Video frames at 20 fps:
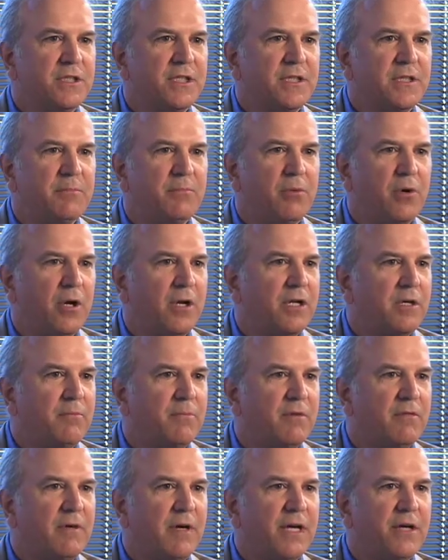and product
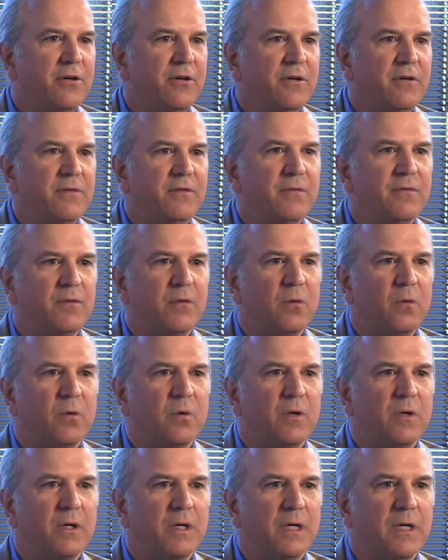provider
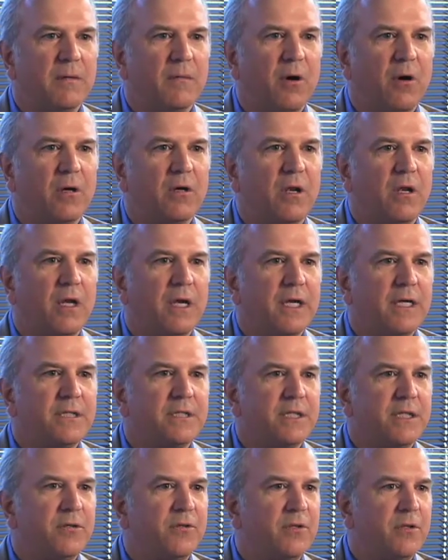for uh, our
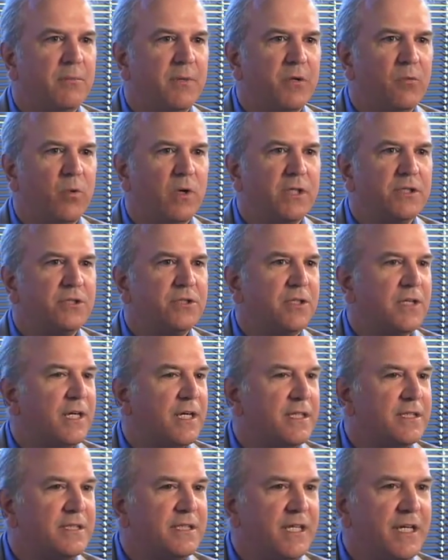clients here in the Midwest
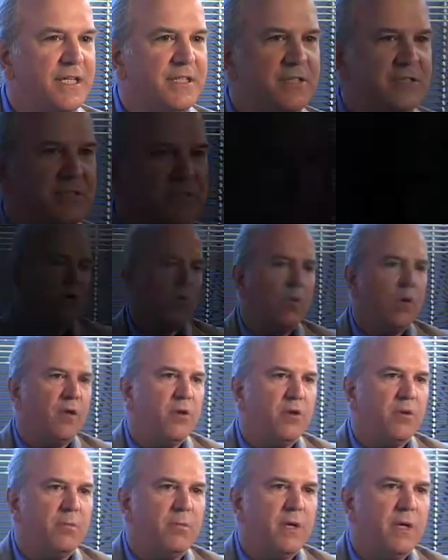United States.
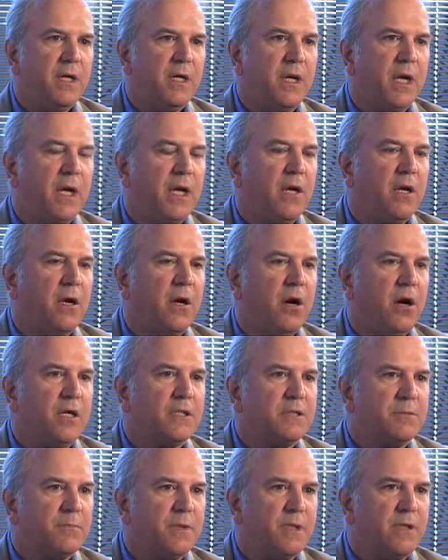Whether you be a
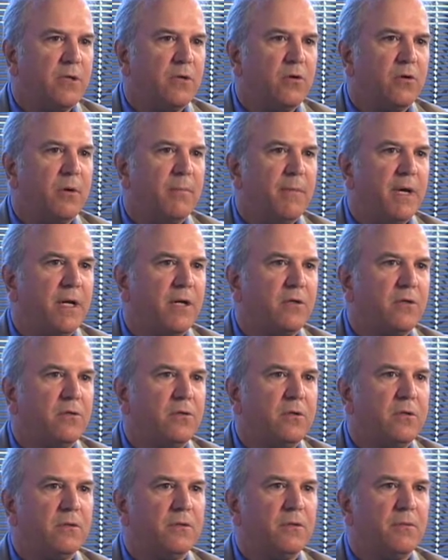hospital or a
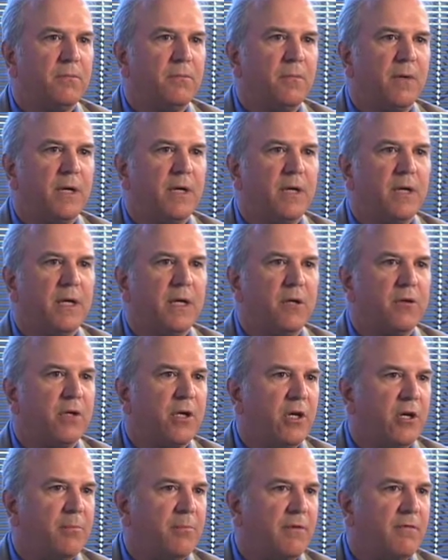medical uh,
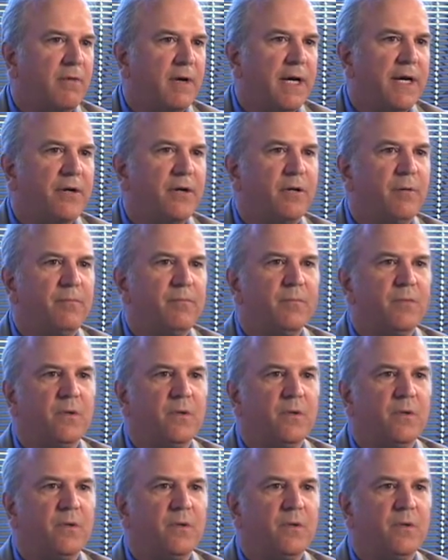healthcare provider,